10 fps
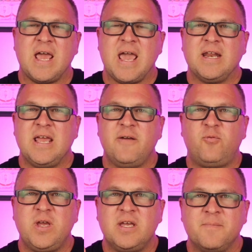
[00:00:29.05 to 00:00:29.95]
and
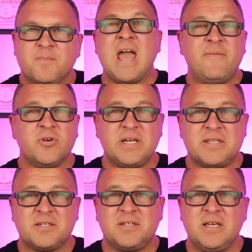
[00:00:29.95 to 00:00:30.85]
if we ever get
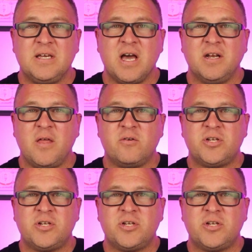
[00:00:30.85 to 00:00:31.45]
to see another